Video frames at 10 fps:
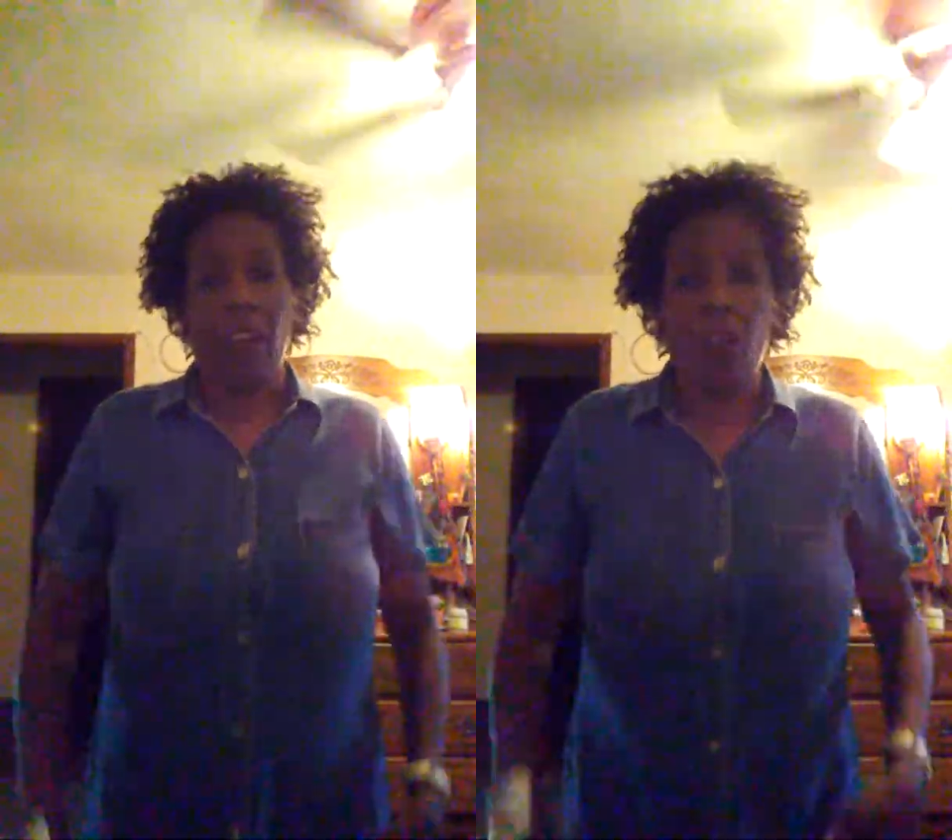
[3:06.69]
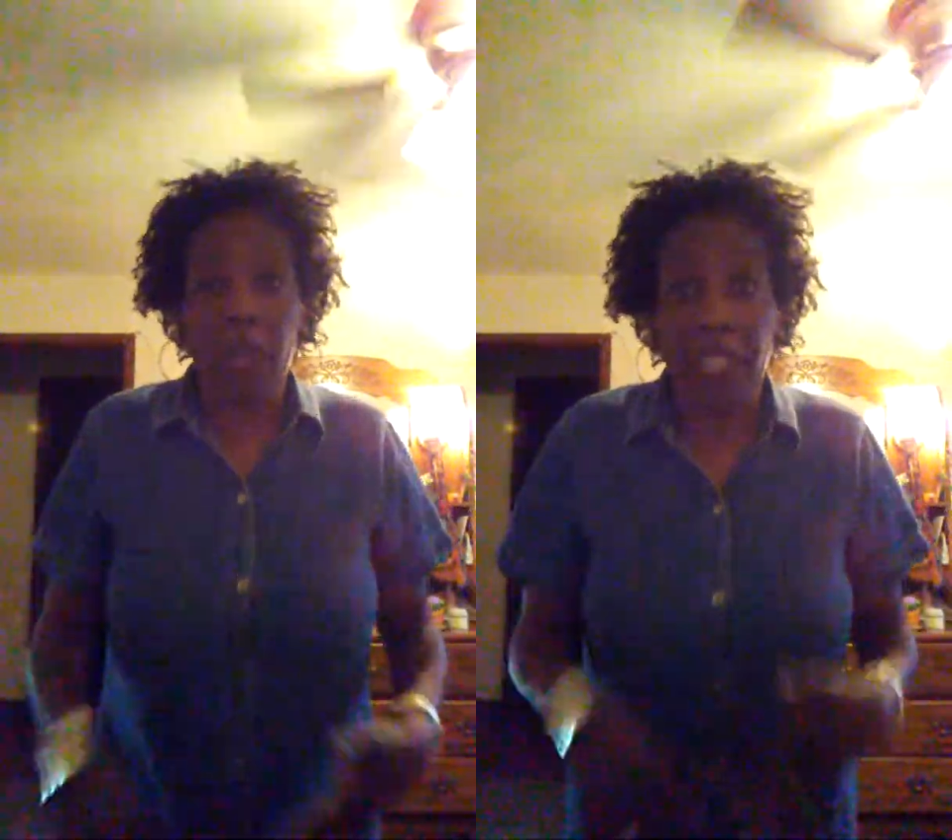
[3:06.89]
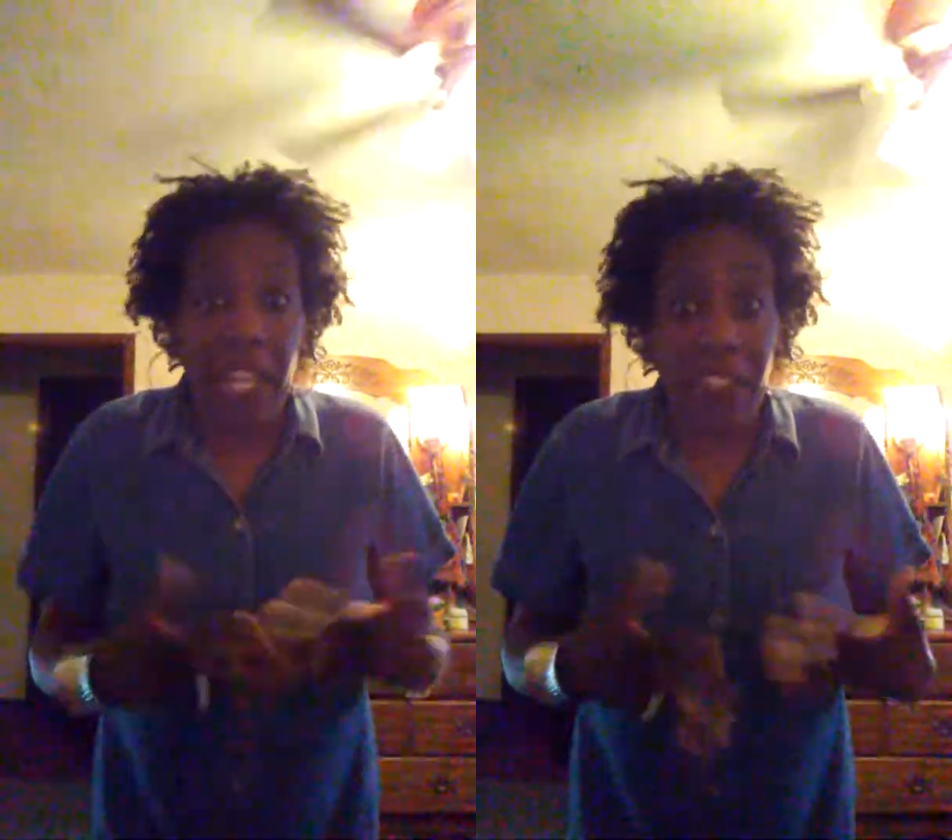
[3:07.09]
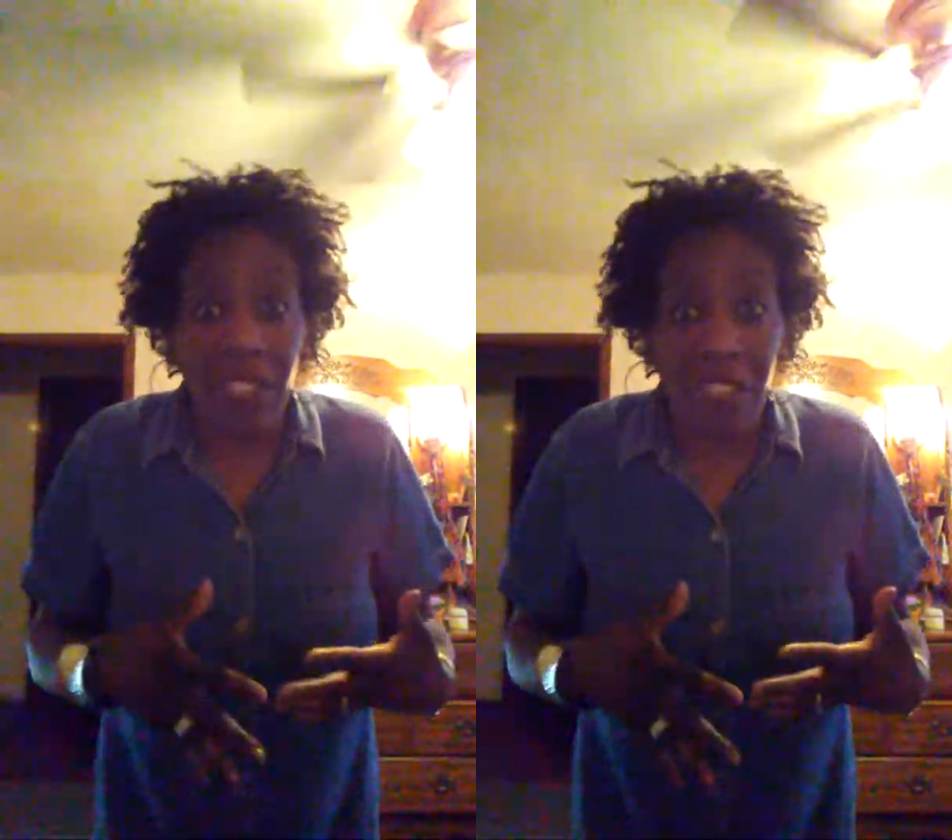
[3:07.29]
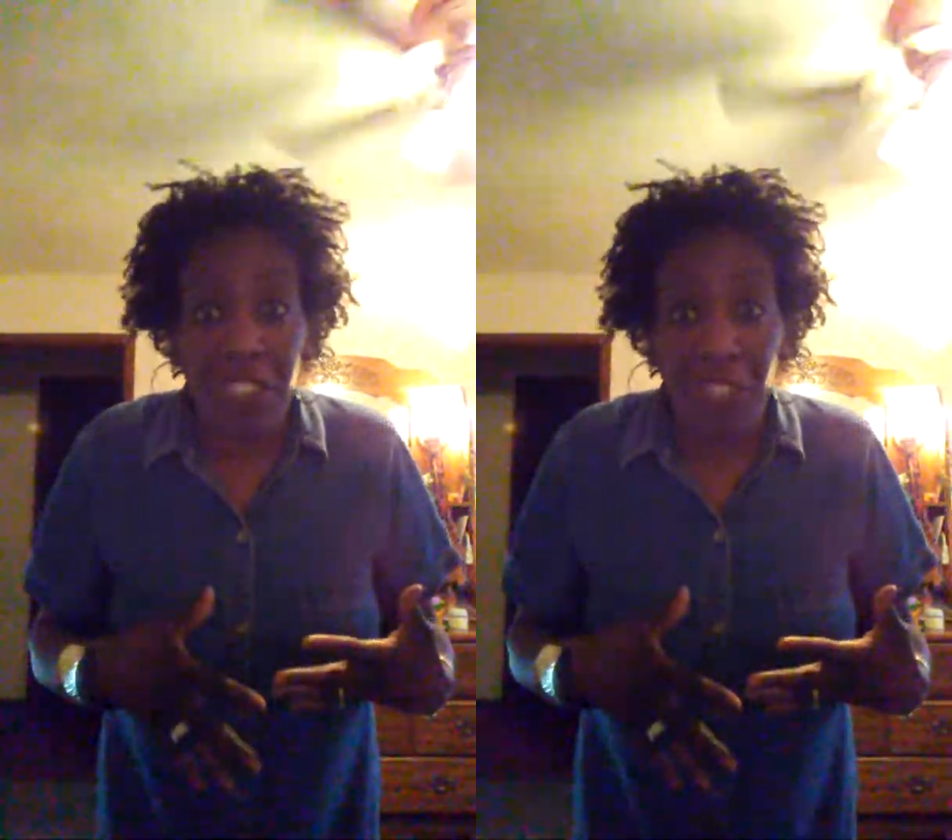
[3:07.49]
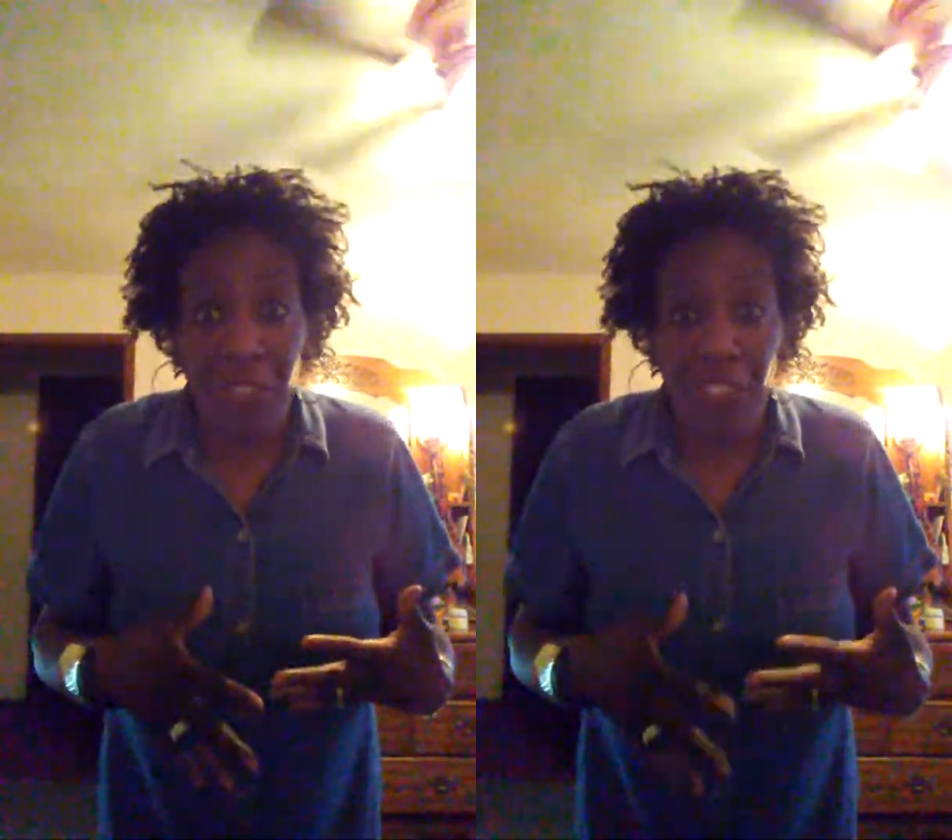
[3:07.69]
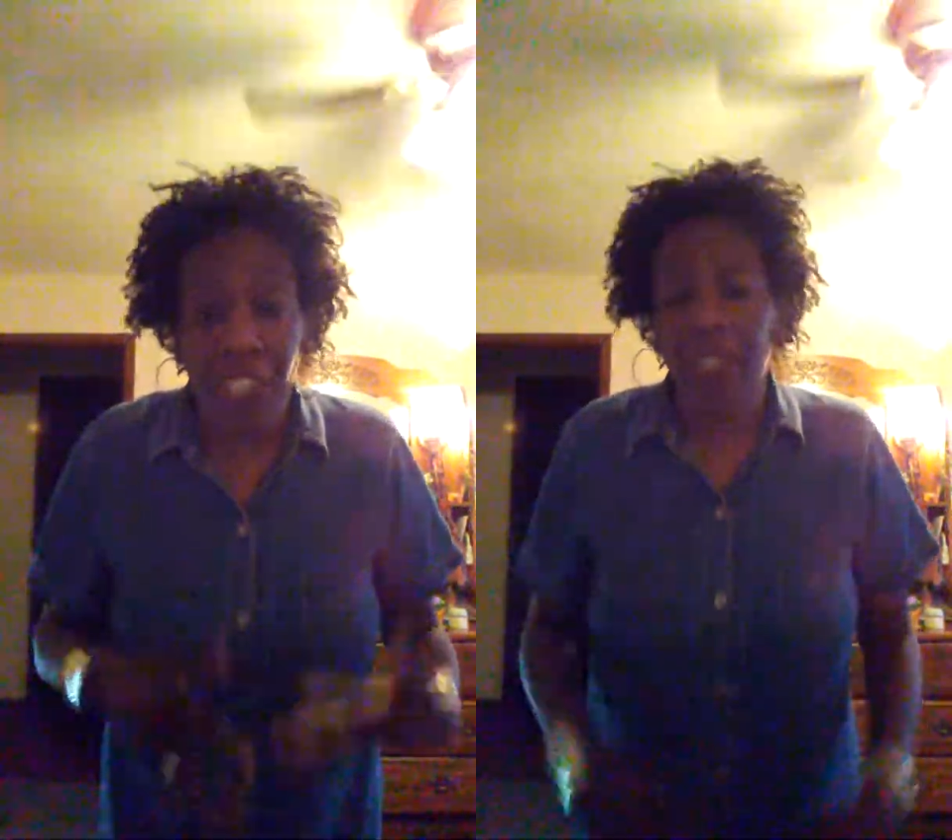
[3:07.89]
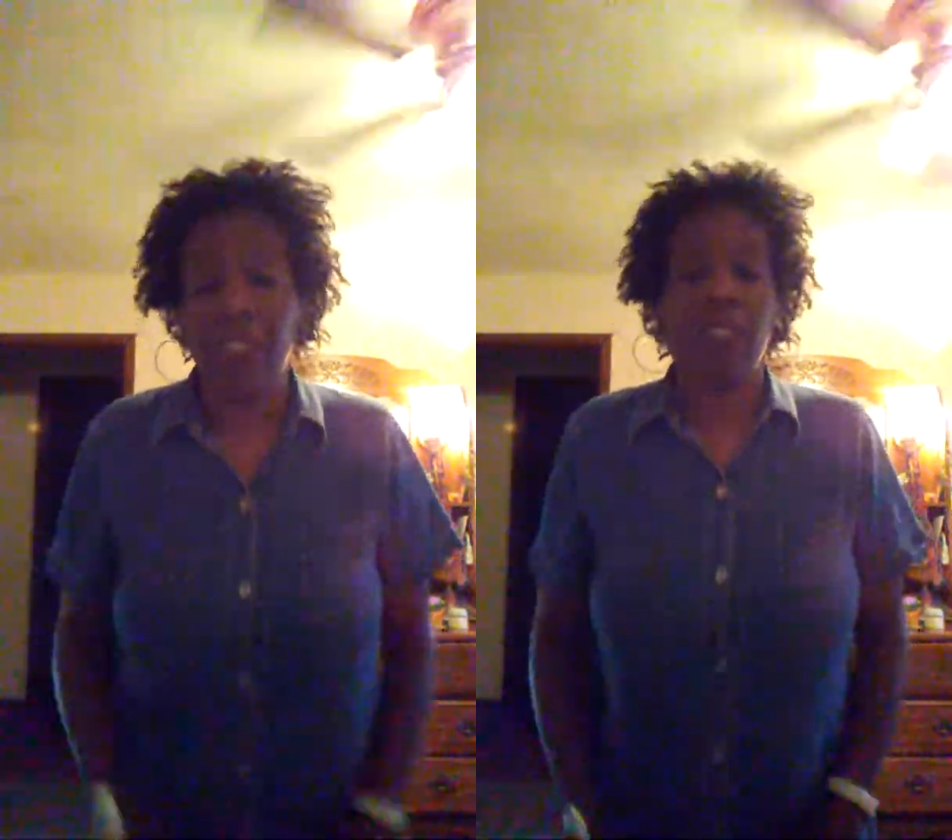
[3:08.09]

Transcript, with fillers: Only taking stuff seriously.